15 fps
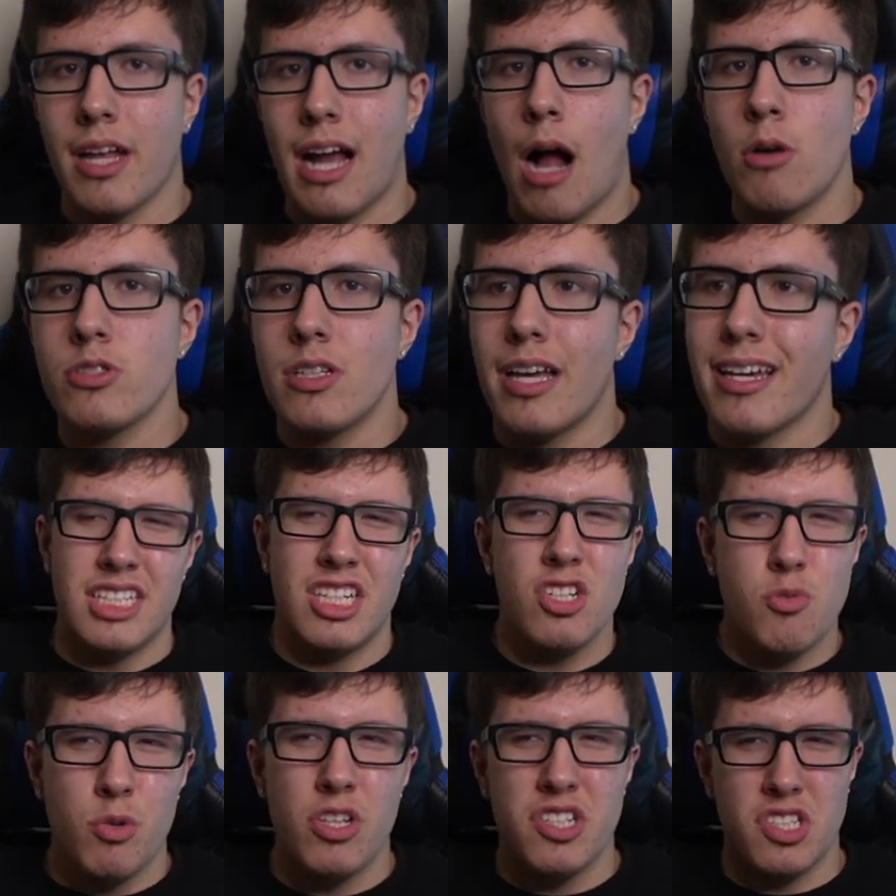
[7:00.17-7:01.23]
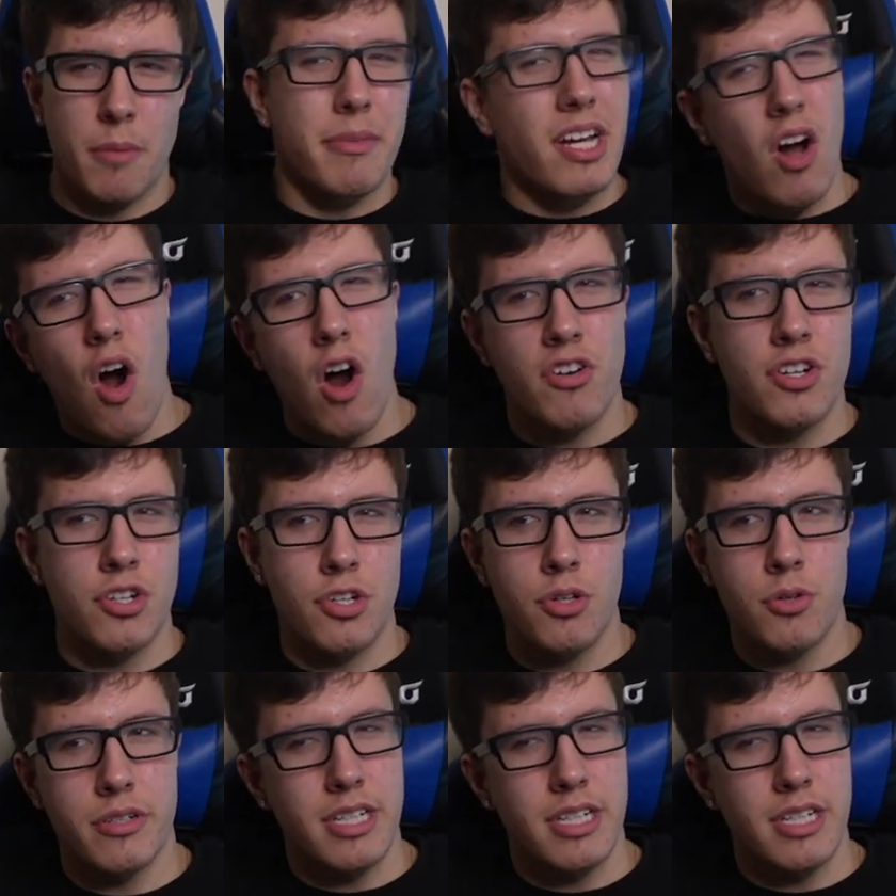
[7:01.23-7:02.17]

Like I was like, is this really something hard to do?